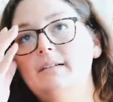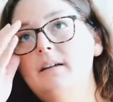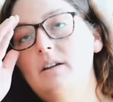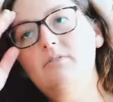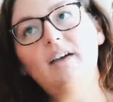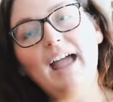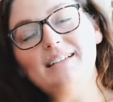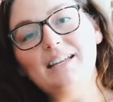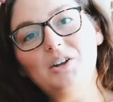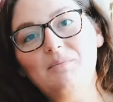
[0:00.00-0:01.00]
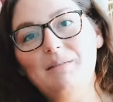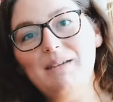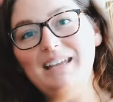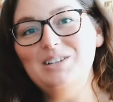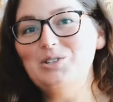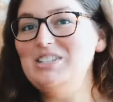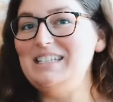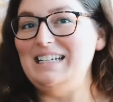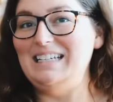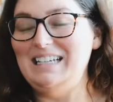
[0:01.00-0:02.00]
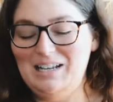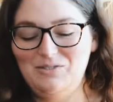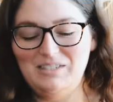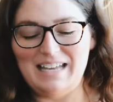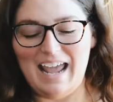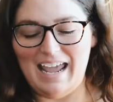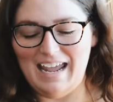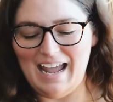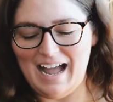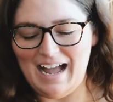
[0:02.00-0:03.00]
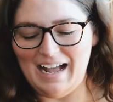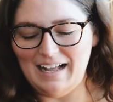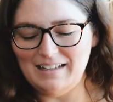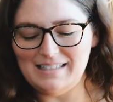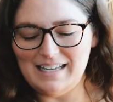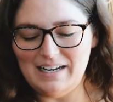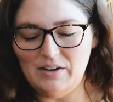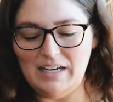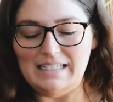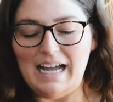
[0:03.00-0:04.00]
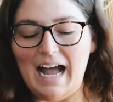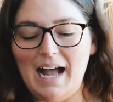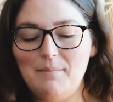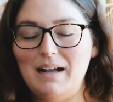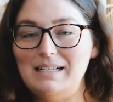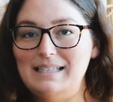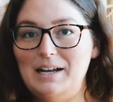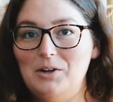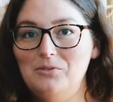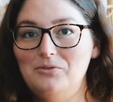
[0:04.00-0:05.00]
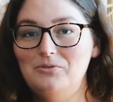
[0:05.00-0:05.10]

In fact, I thought it might be interesting if today I sat down and timed myself